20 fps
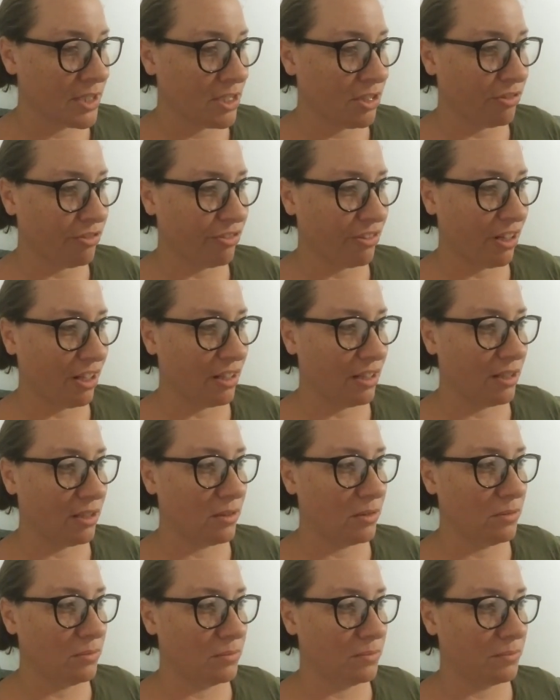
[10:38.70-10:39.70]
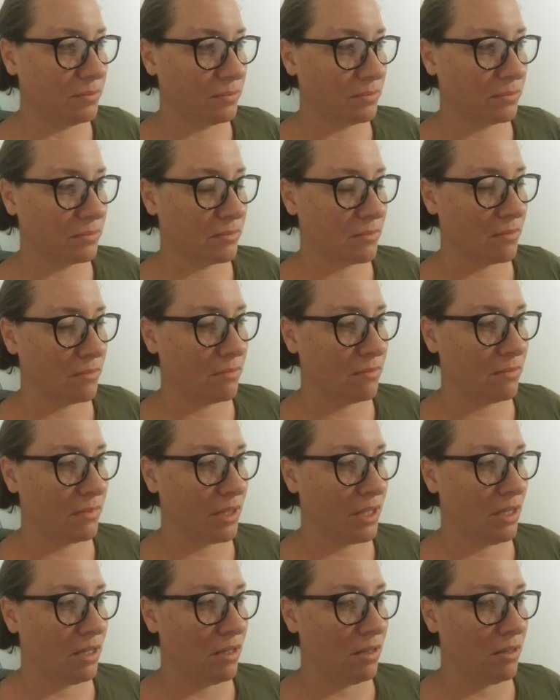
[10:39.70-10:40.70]
to follow.
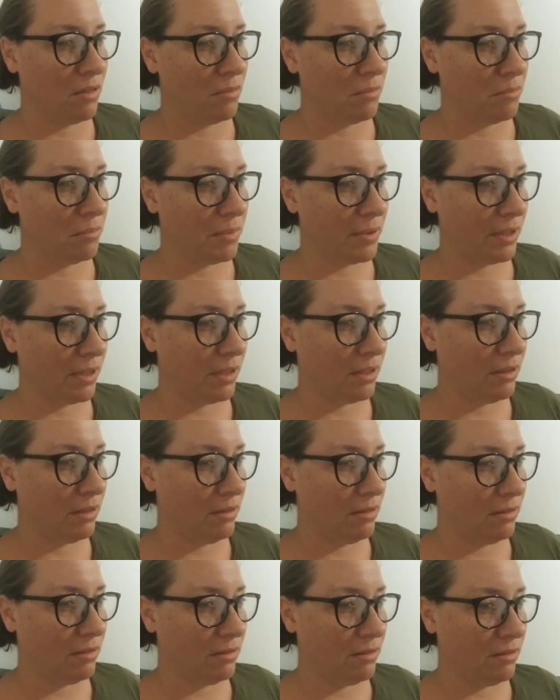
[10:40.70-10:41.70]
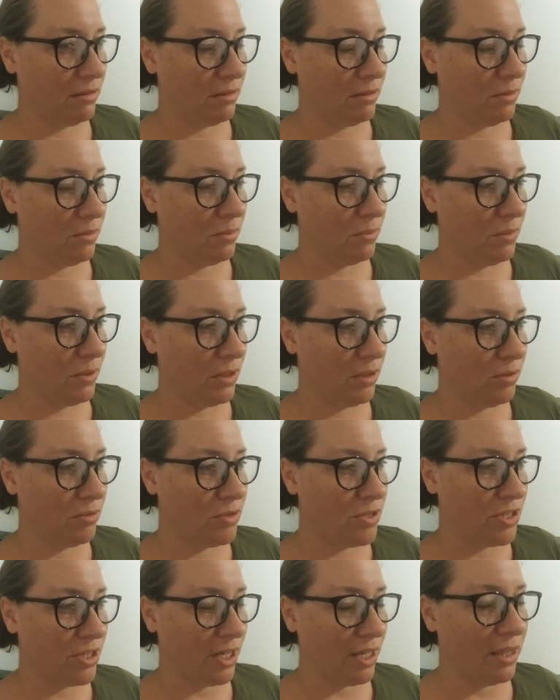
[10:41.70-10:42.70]
But when
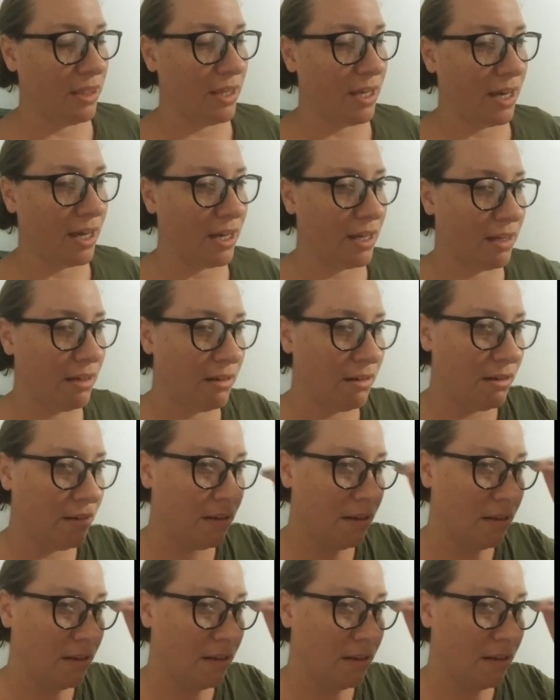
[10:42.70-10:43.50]
you shed that